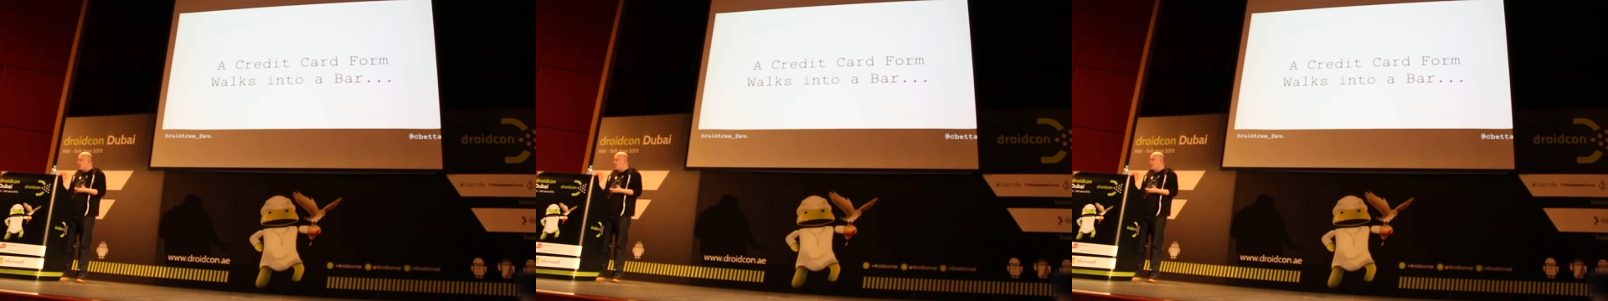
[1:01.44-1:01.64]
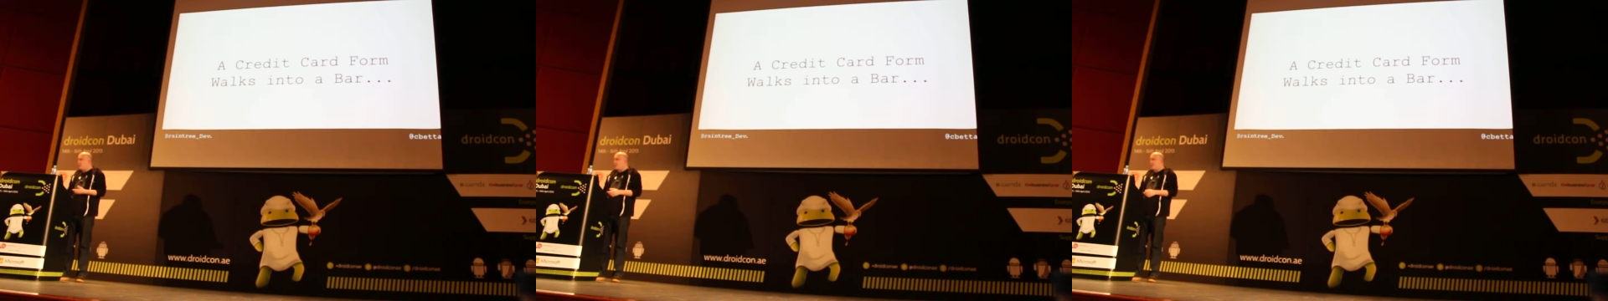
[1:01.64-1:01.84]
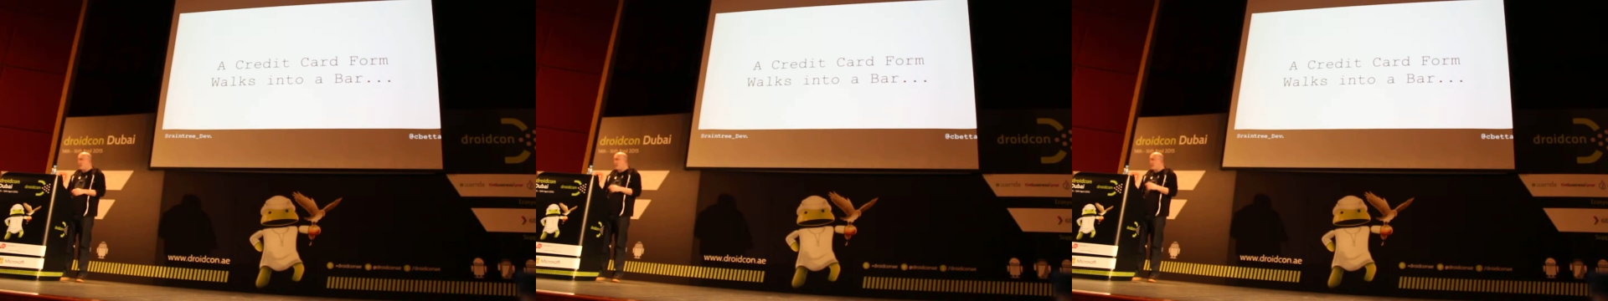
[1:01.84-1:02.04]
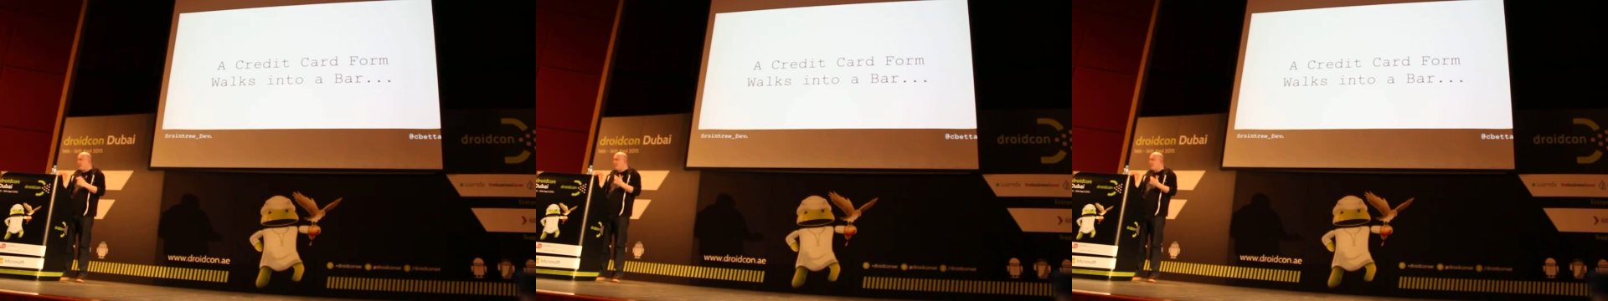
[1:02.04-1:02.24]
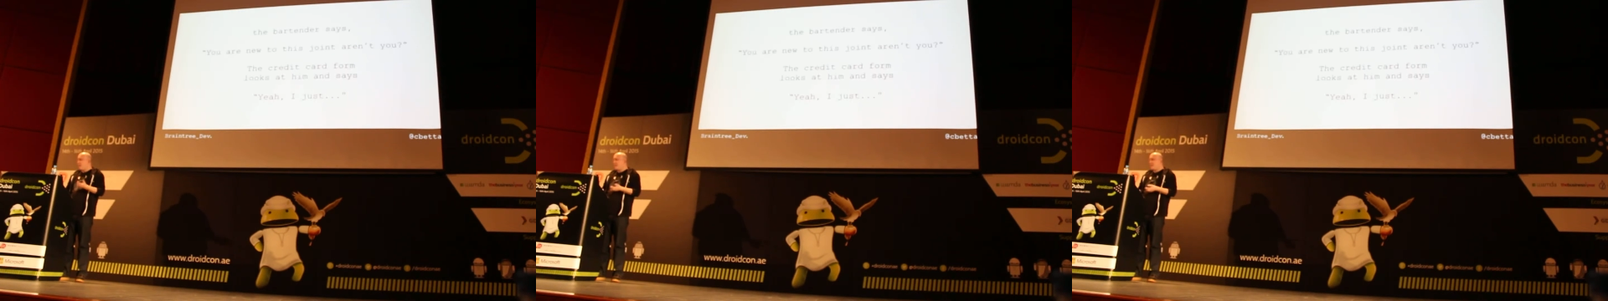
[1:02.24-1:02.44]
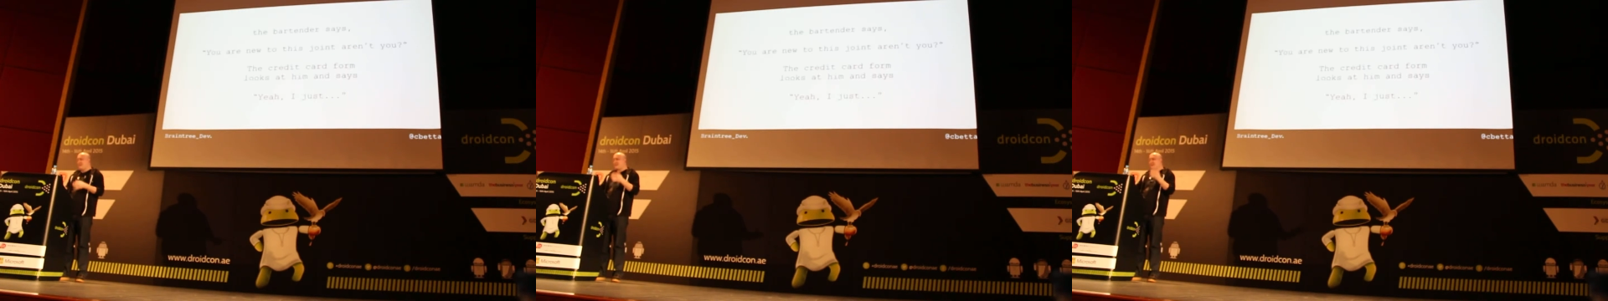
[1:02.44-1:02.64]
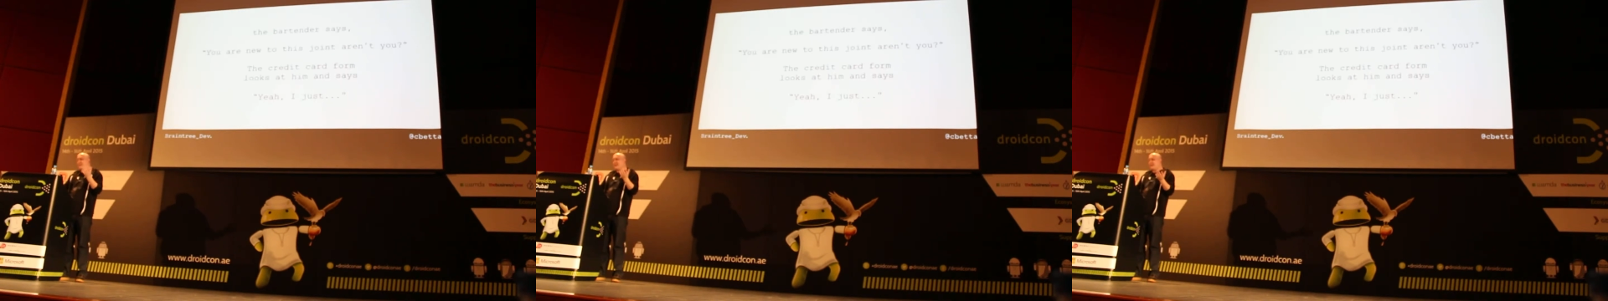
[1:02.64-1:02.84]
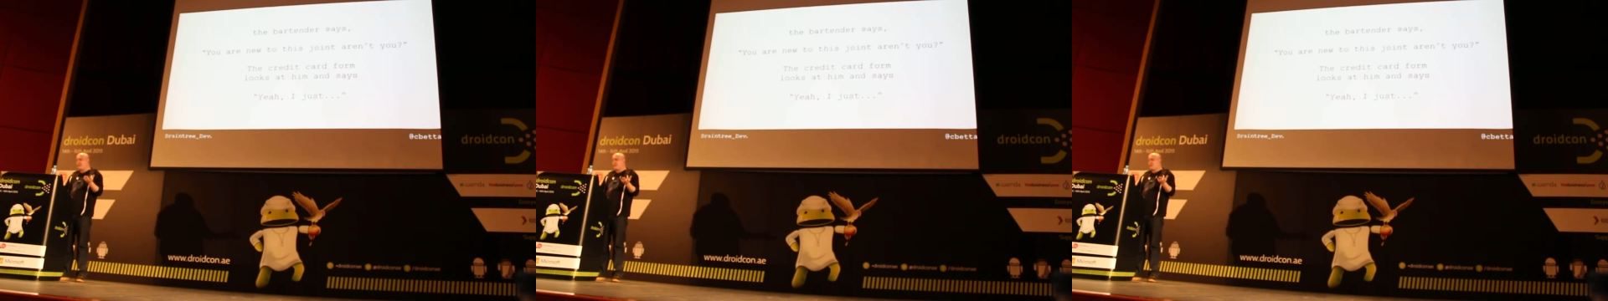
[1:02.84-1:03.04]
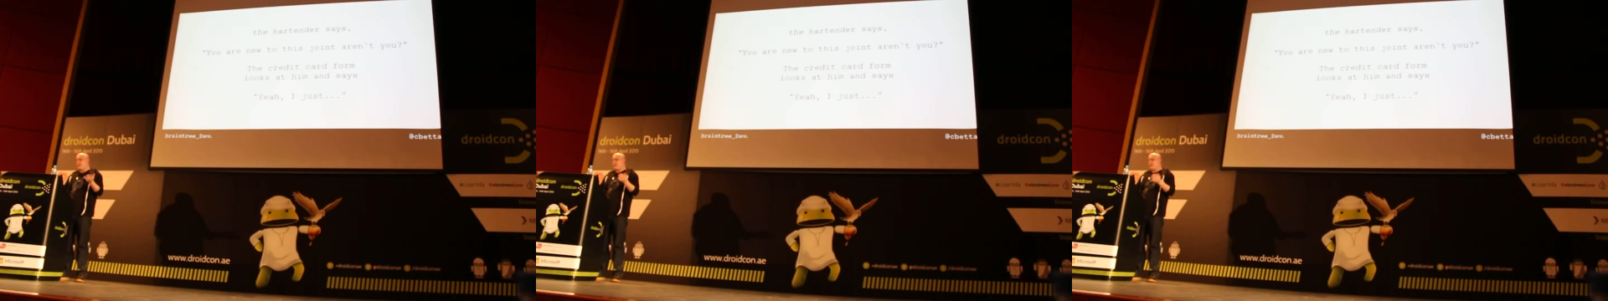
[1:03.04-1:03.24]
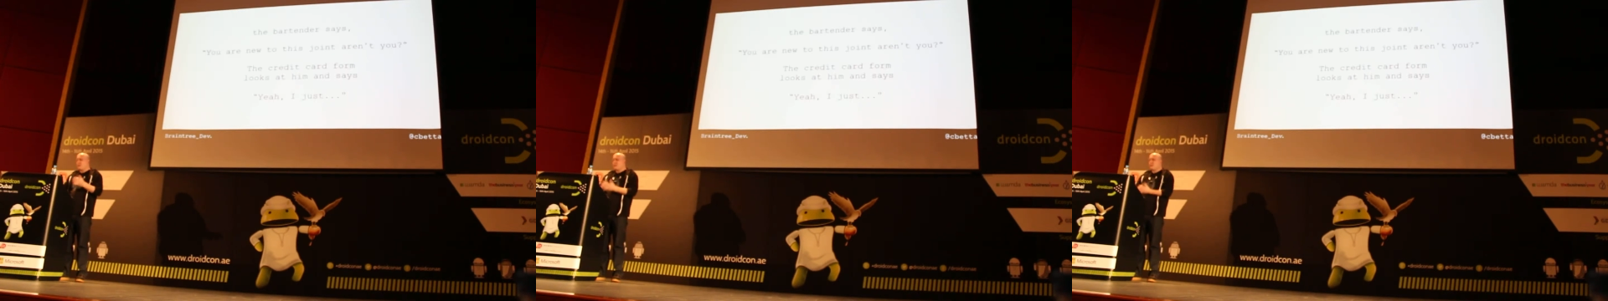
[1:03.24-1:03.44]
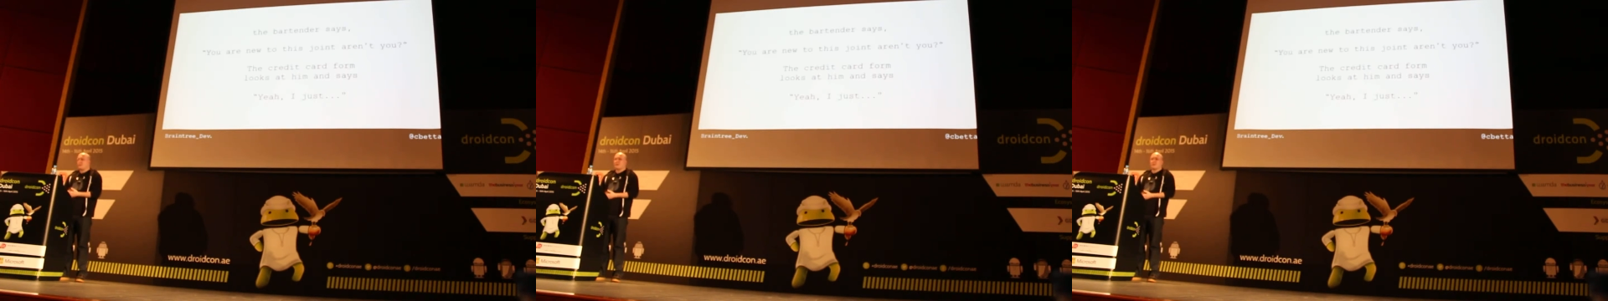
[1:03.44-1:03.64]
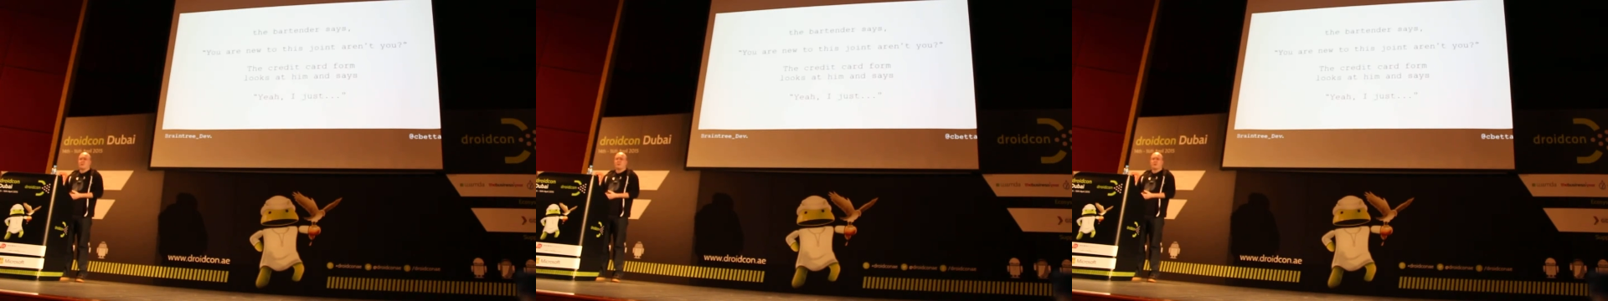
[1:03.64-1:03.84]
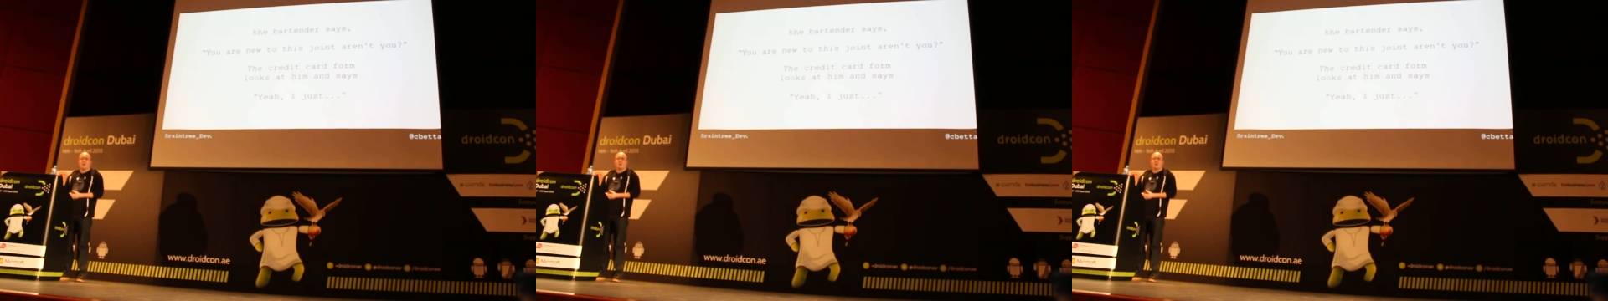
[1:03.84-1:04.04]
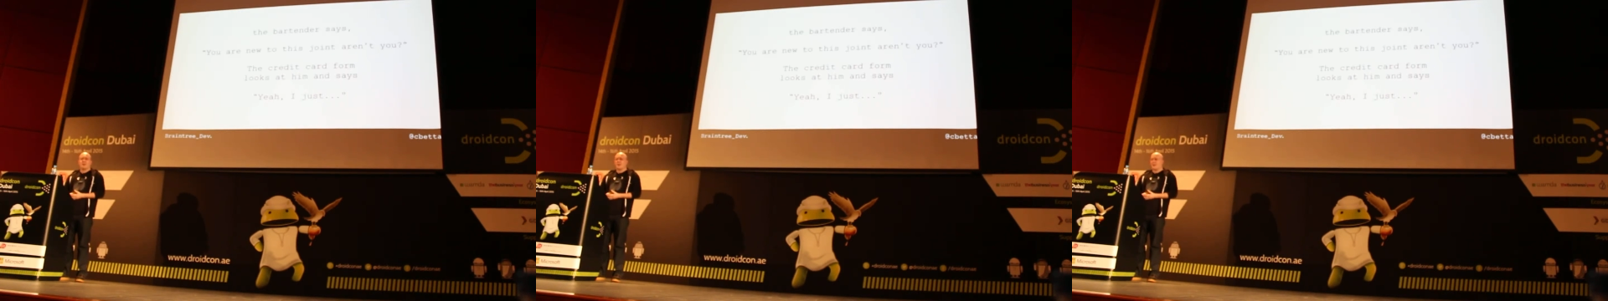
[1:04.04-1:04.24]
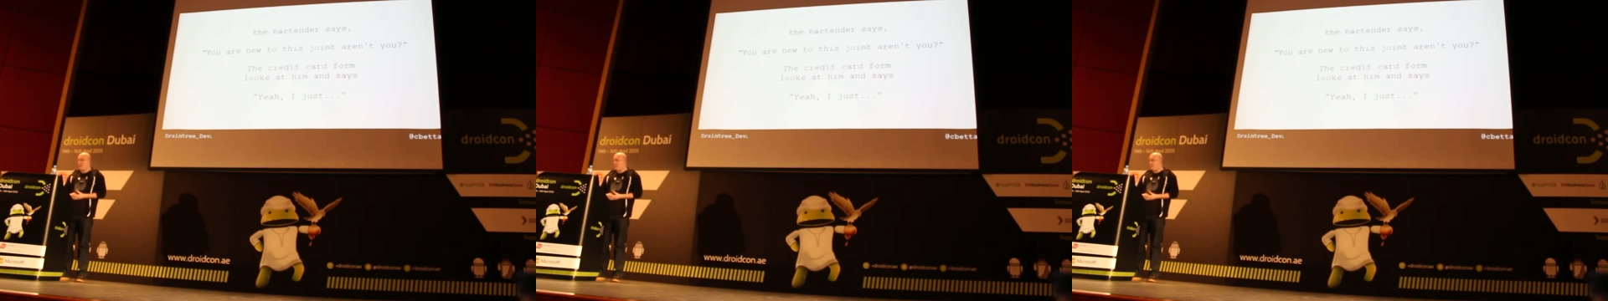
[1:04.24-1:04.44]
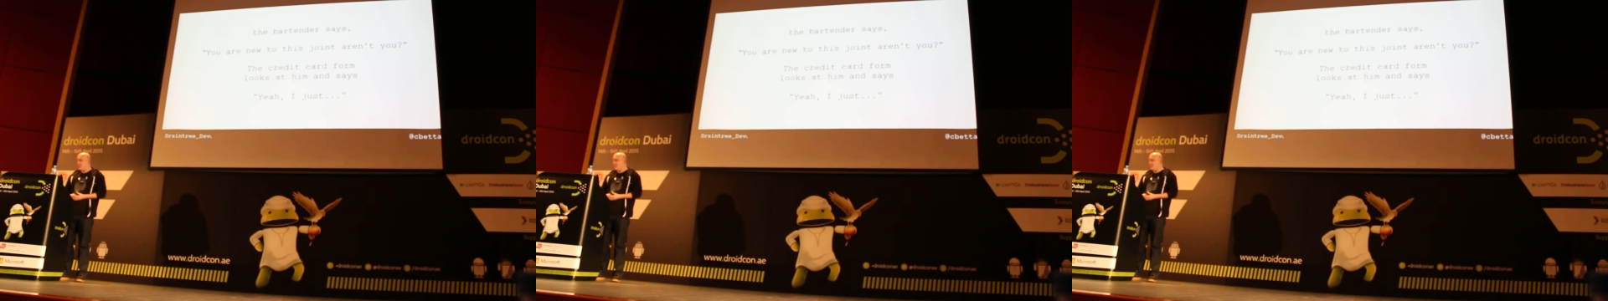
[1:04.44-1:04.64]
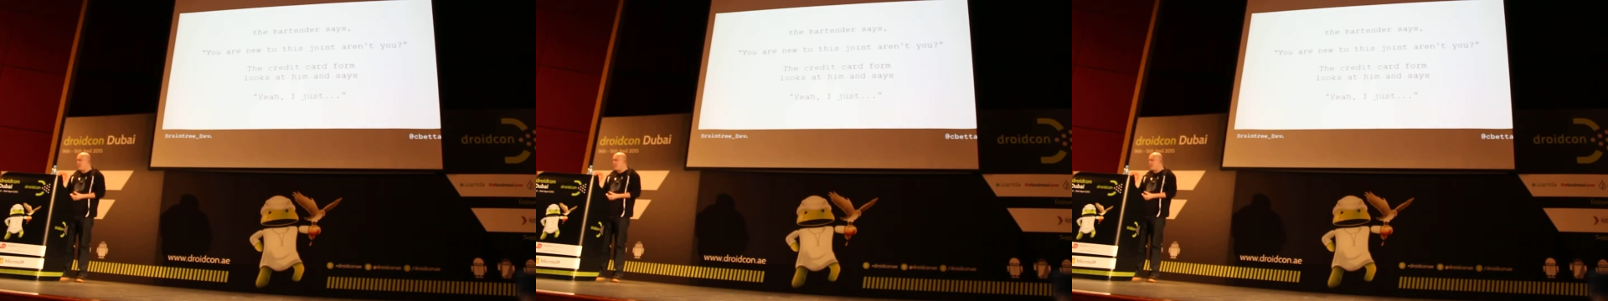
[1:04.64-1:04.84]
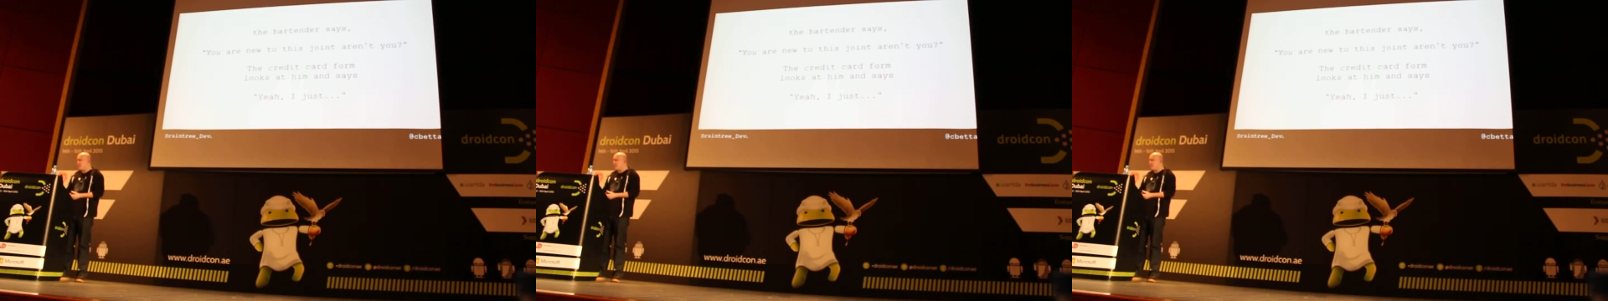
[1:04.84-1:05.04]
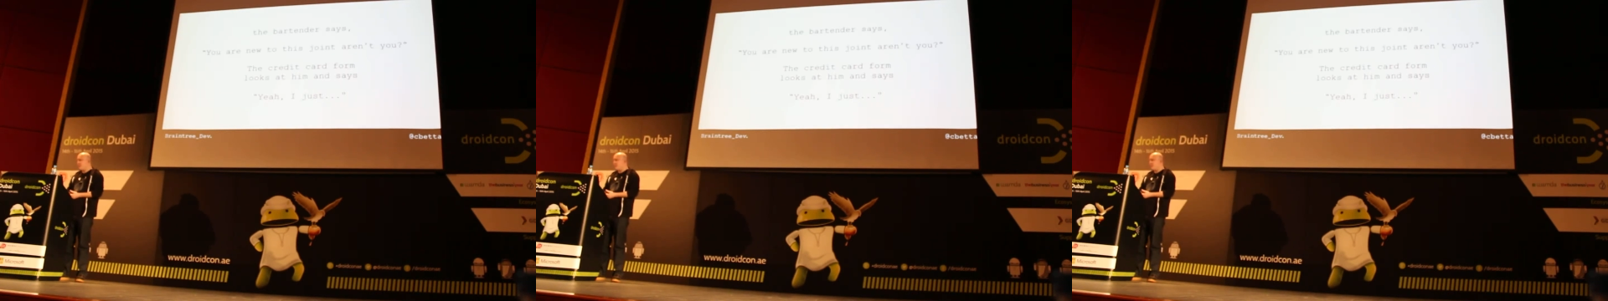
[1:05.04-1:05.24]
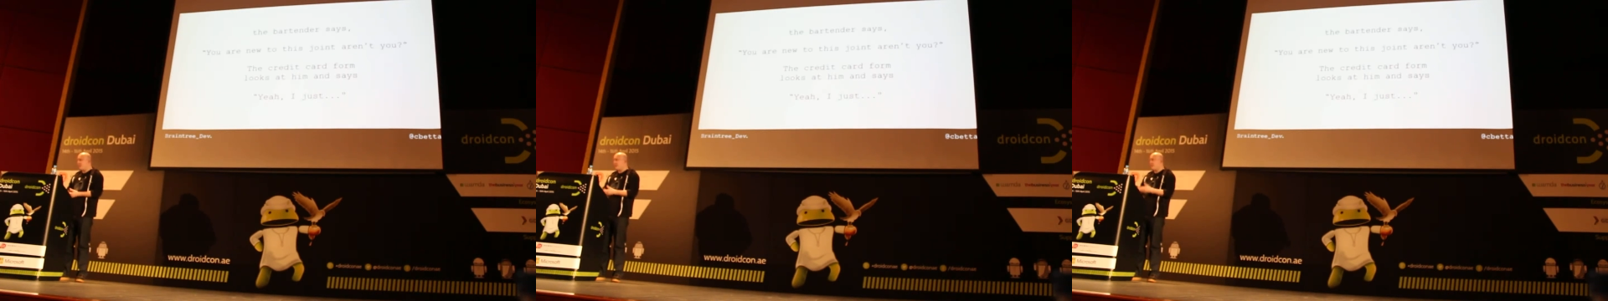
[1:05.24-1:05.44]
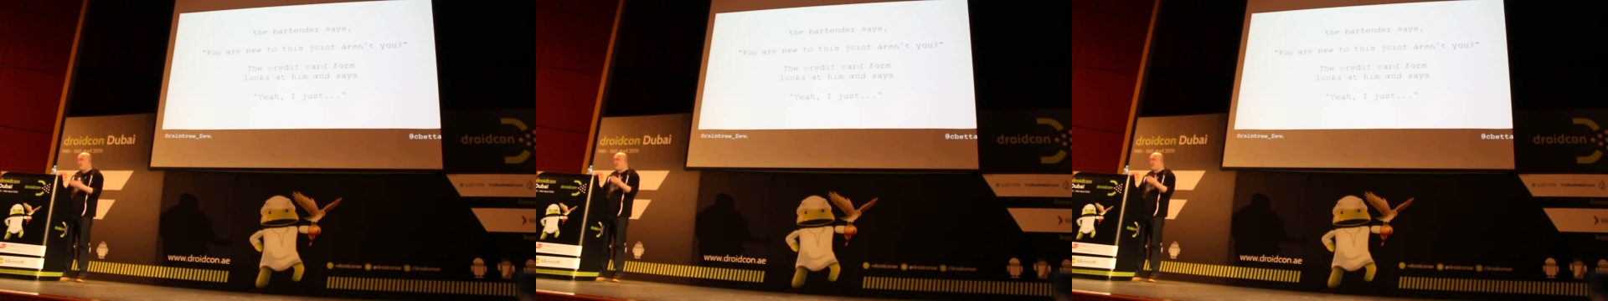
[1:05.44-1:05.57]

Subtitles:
[unreadable: no face in view]